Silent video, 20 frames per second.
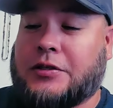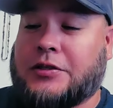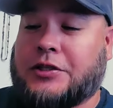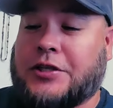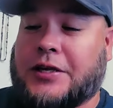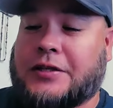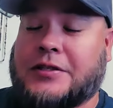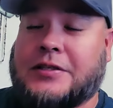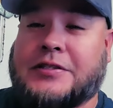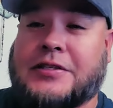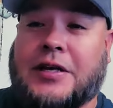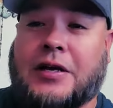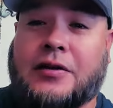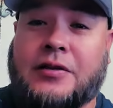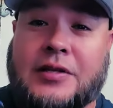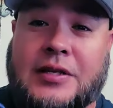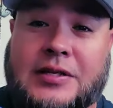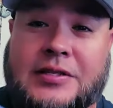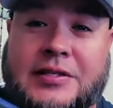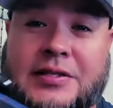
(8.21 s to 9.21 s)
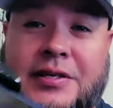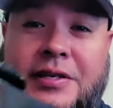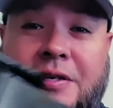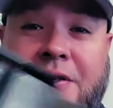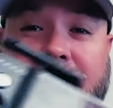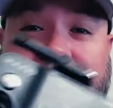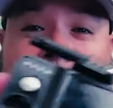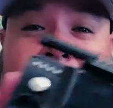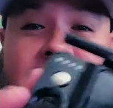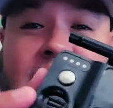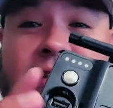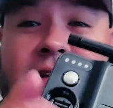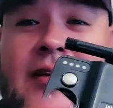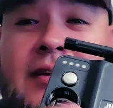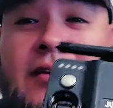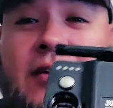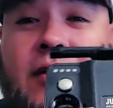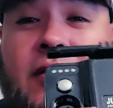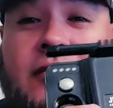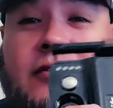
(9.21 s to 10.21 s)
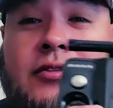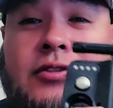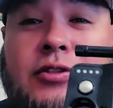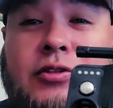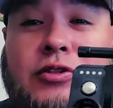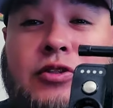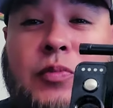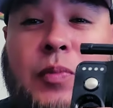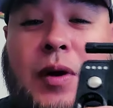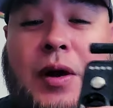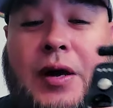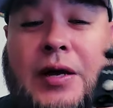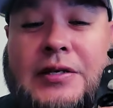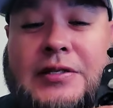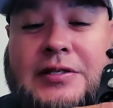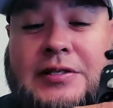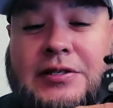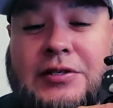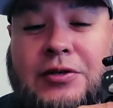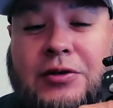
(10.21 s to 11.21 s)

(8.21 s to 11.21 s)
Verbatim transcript: Look, check this out. This is called juice box.